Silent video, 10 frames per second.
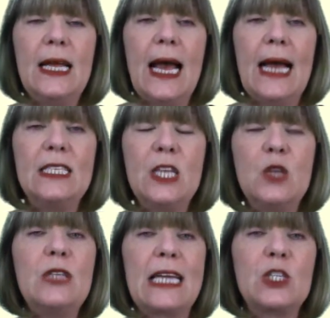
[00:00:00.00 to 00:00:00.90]
And
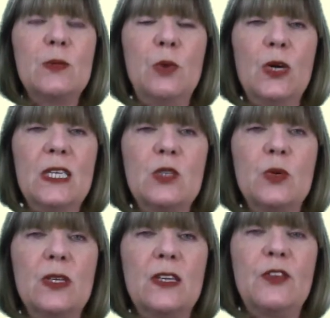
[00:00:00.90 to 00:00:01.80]
those action points
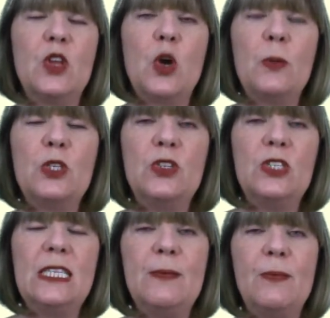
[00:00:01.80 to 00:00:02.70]
will give you the
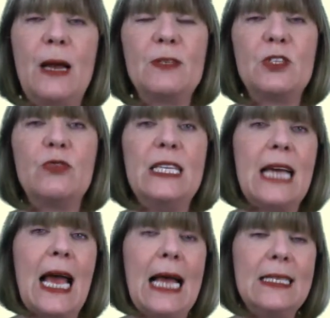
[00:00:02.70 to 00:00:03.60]
opportunity perhaps to read
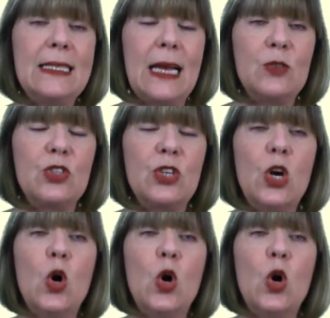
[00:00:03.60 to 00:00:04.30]
a handout